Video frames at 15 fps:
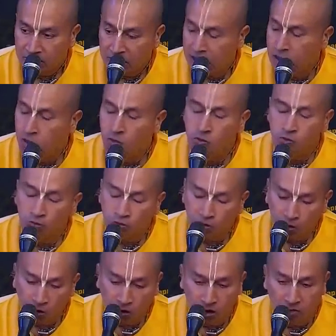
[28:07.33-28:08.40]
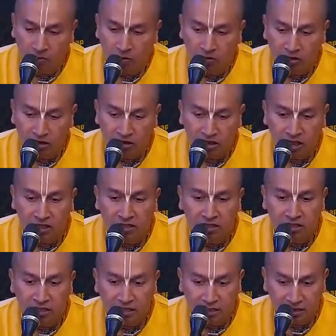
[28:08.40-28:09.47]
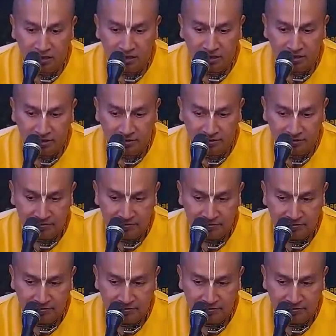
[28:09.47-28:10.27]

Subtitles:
He knew all about the Shastras.